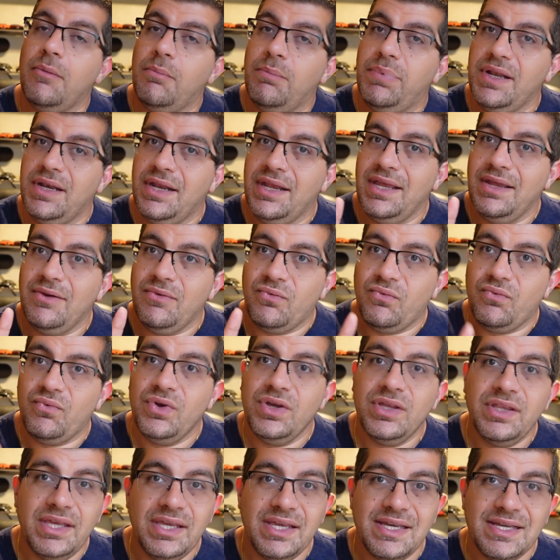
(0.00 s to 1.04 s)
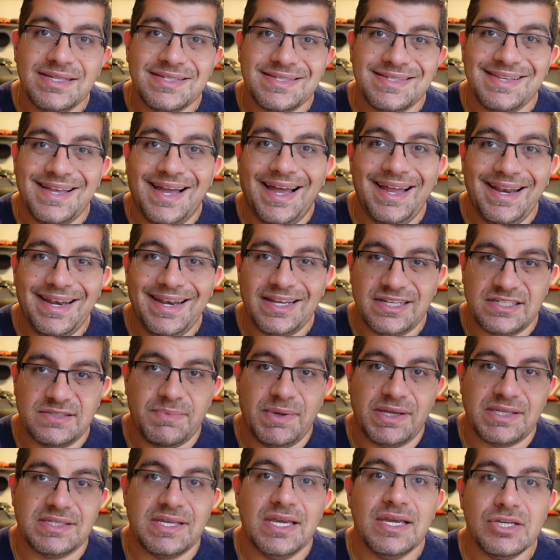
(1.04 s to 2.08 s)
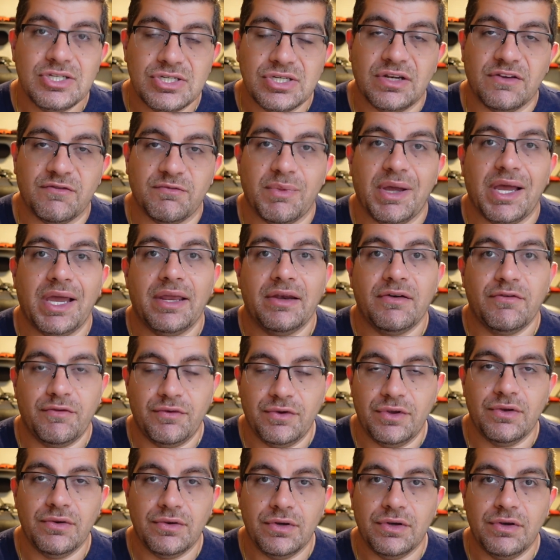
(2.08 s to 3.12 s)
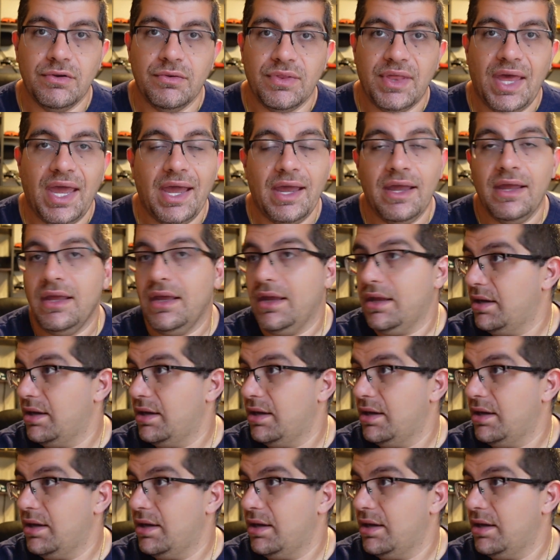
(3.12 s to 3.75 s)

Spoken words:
but it really is not an expectation of mine for you to do that.